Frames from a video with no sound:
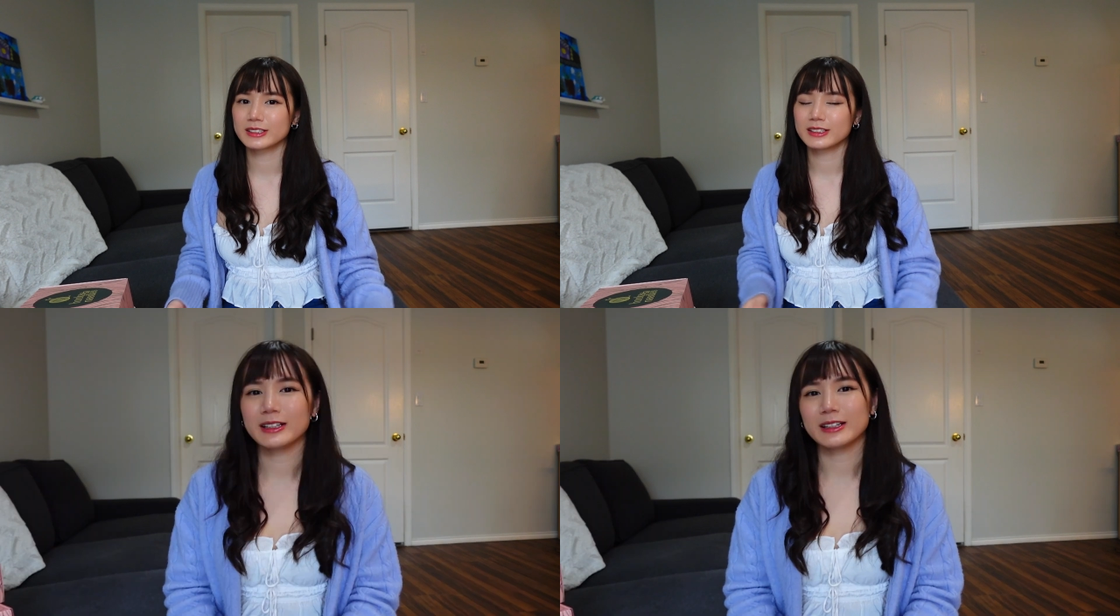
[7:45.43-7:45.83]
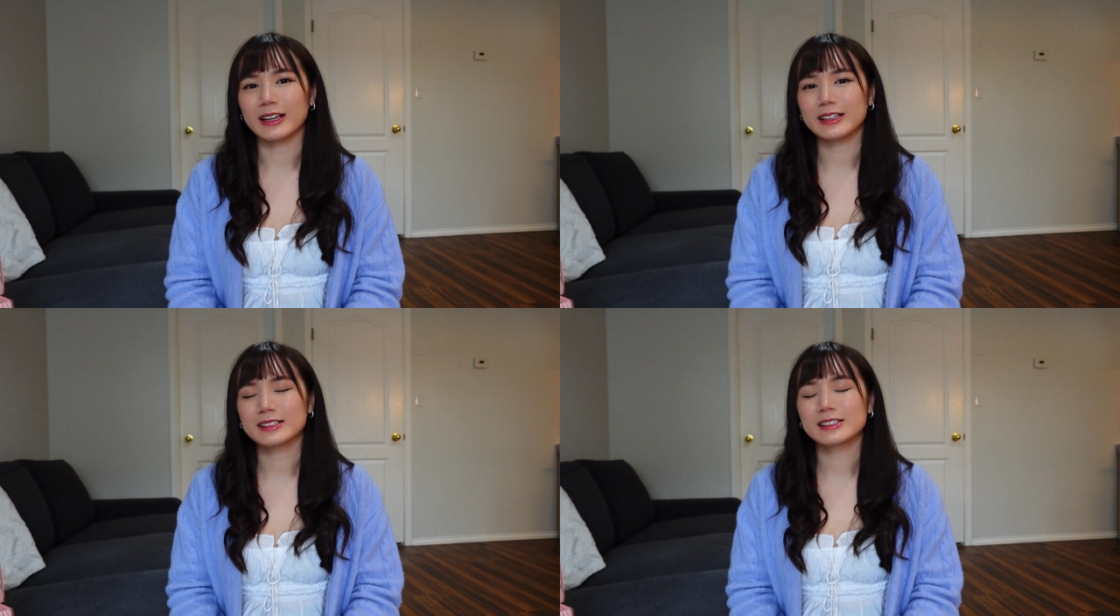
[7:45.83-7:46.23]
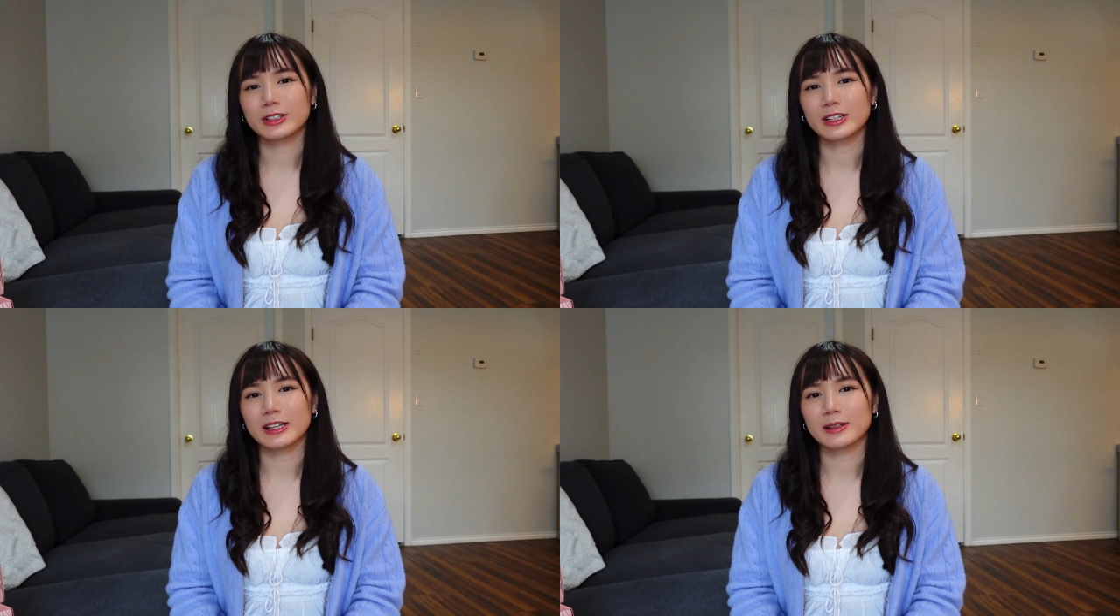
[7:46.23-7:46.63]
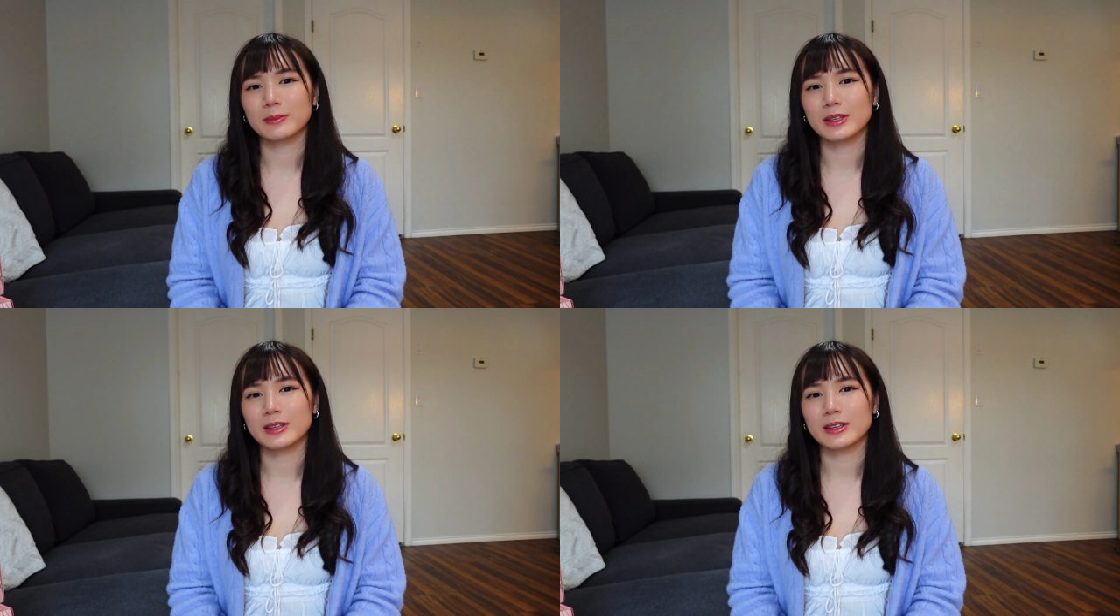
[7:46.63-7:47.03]
Really nice for getting
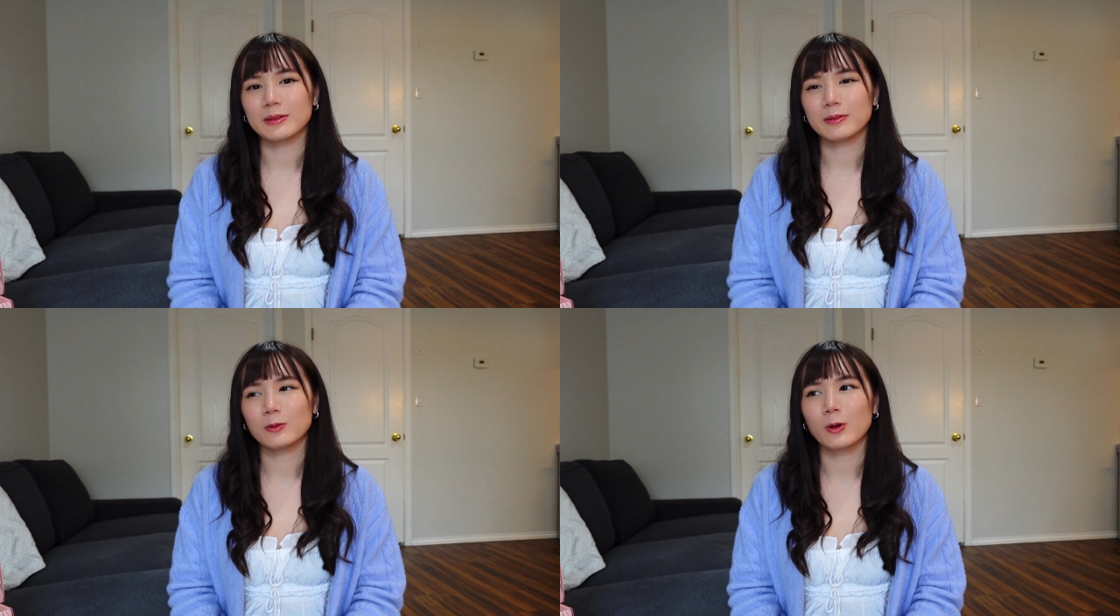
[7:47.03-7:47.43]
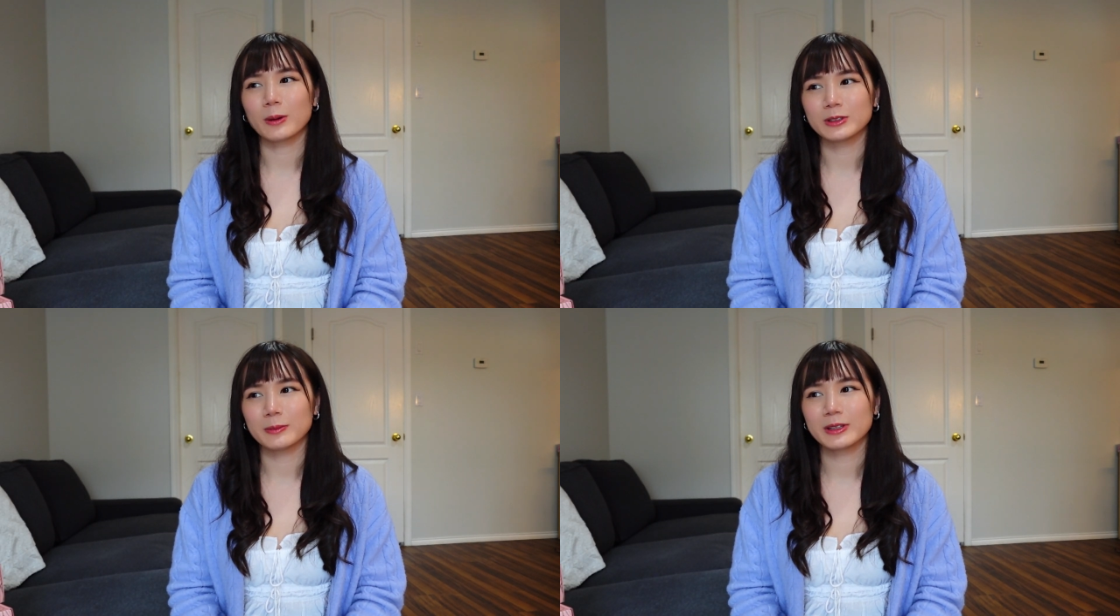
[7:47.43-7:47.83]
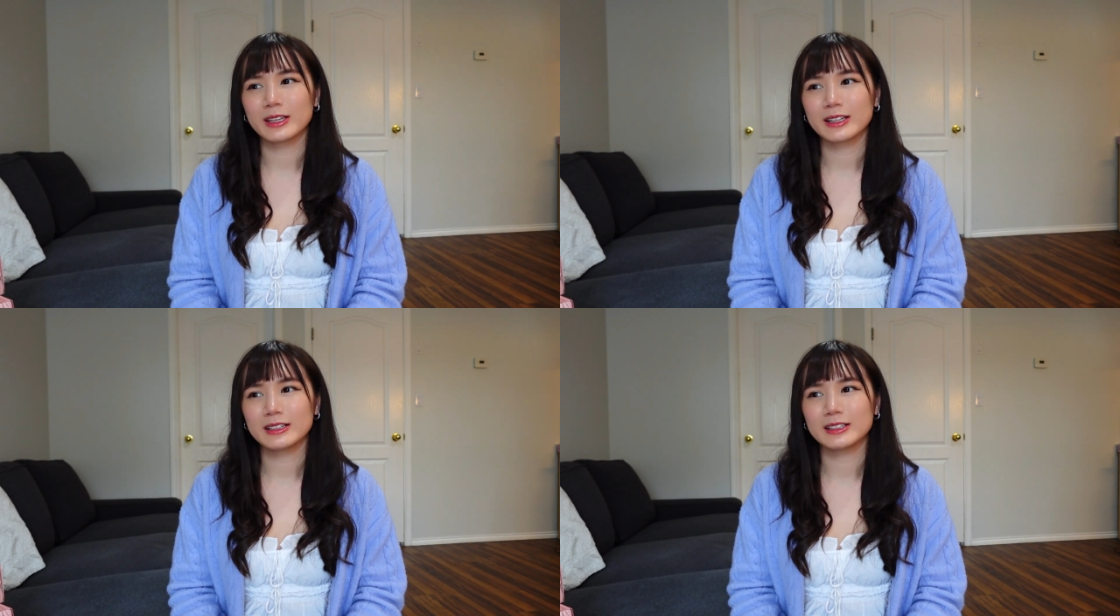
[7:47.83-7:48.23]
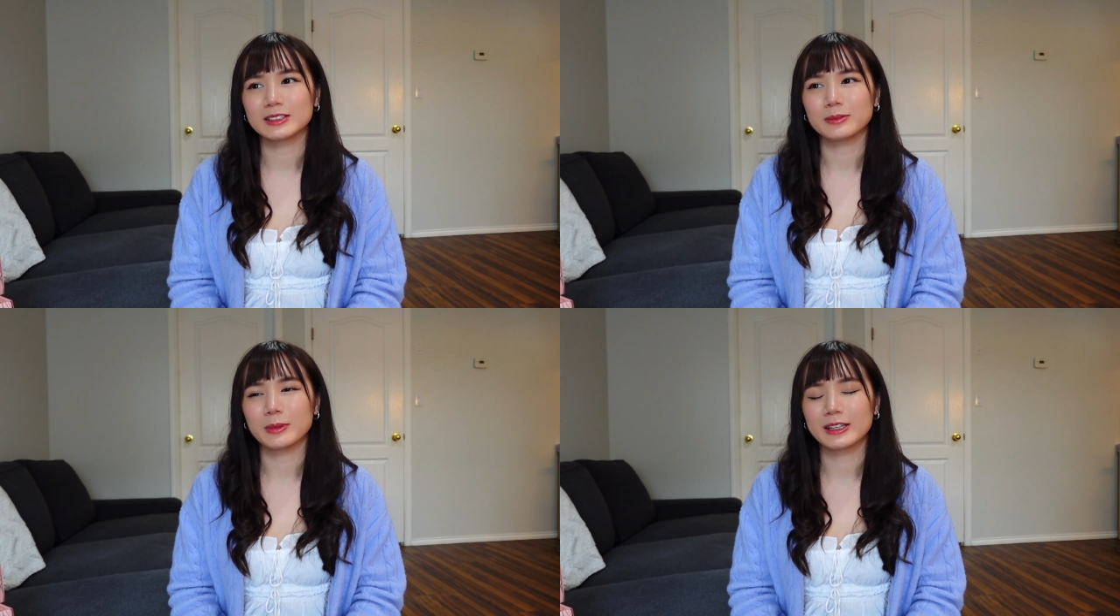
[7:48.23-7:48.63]
me warmed up again
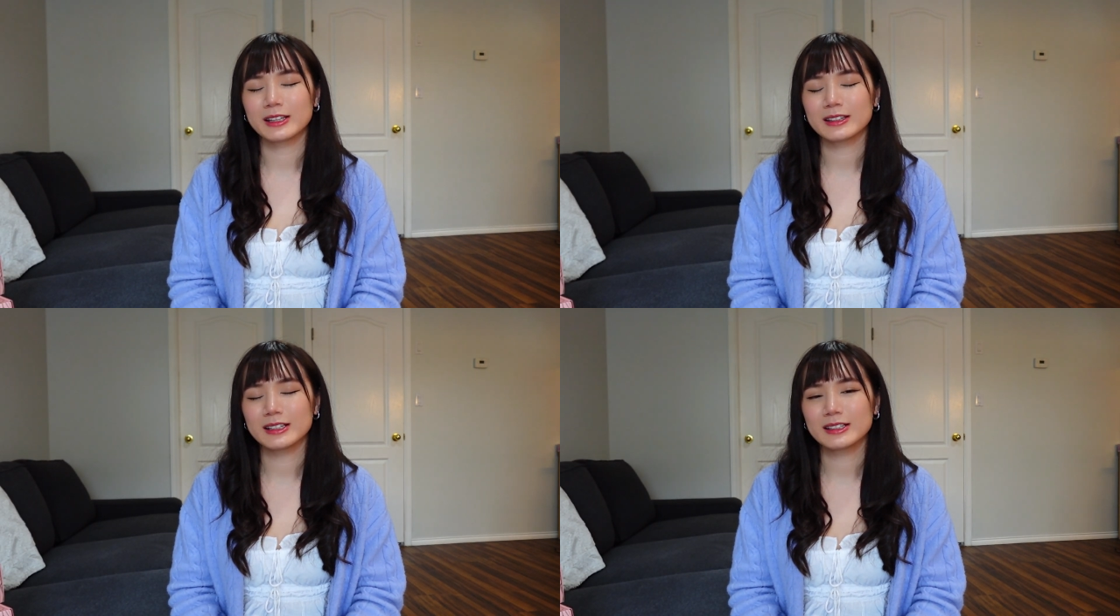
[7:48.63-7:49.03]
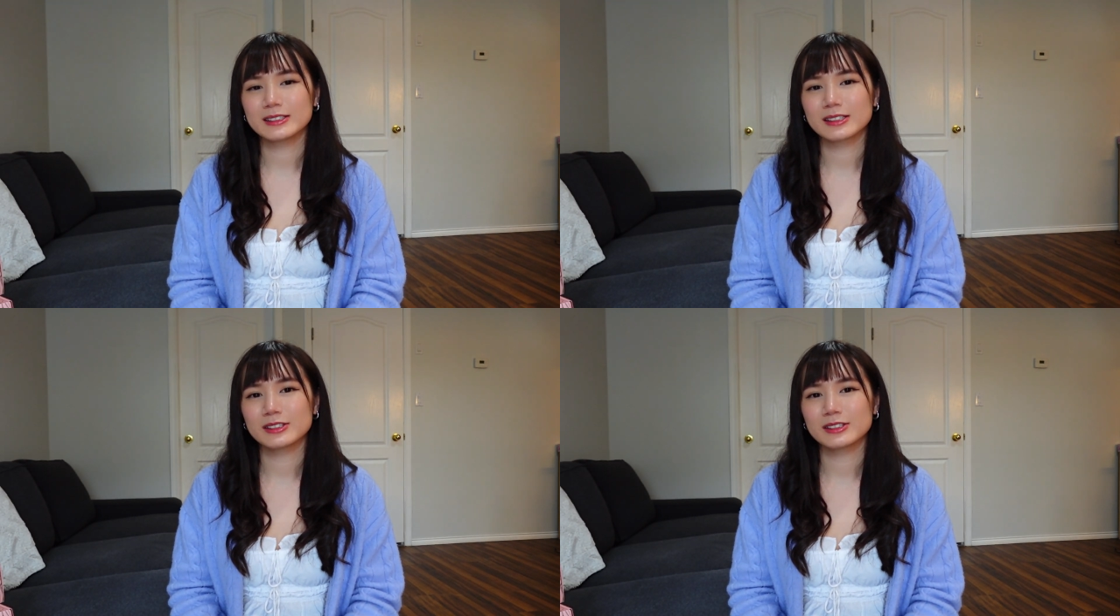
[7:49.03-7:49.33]
into making things.